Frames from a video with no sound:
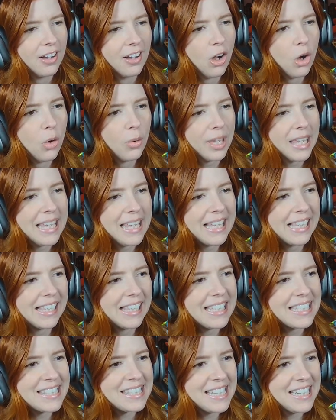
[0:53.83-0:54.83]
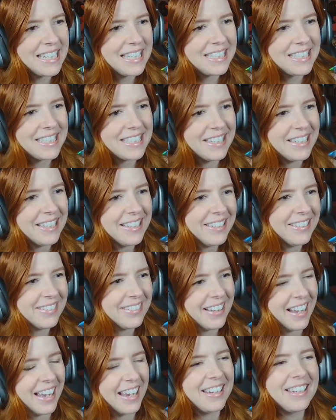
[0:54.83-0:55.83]
Oh, Eagly's in it,
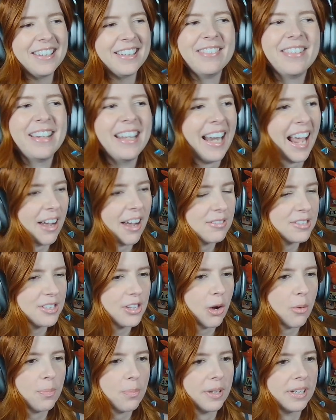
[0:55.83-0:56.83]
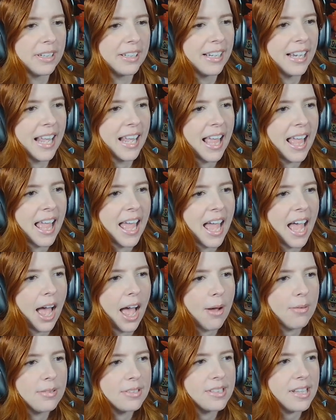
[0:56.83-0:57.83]
too? I knew it. I was hoping.
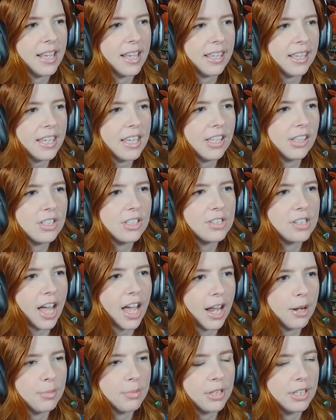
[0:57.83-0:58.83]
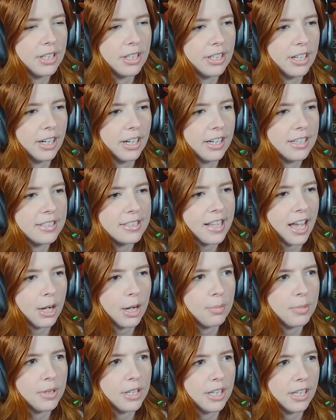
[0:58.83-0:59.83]
I was like, Eagly's got to be in here. He's got
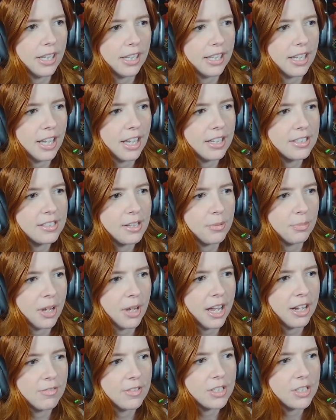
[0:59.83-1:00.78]
to be, like, a, some kind of